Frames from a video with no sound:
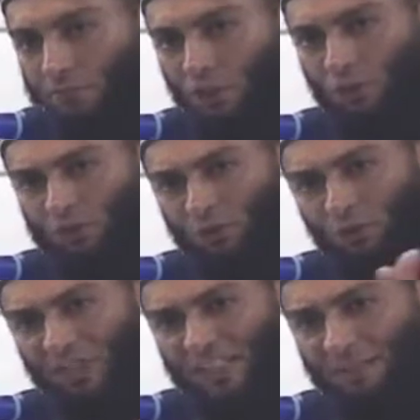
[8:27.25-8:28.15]
who
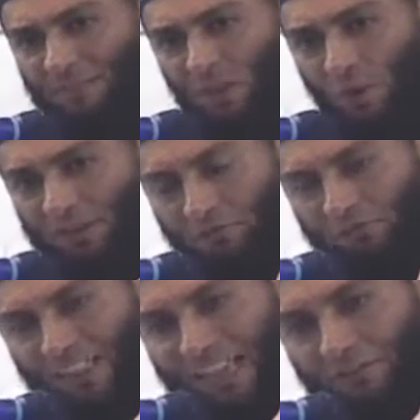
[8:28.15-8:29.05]
screamed when the
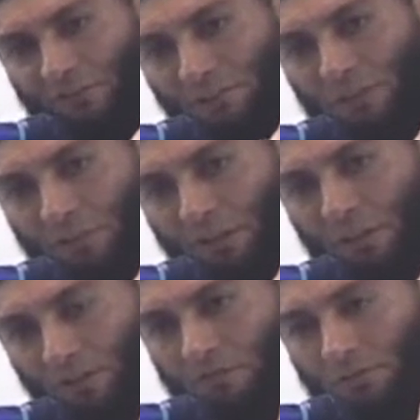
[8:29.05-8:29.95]
flames from the
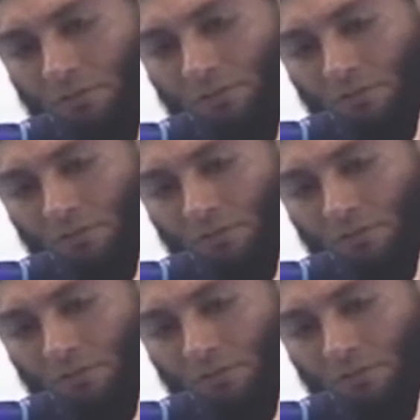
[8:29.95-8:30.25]
below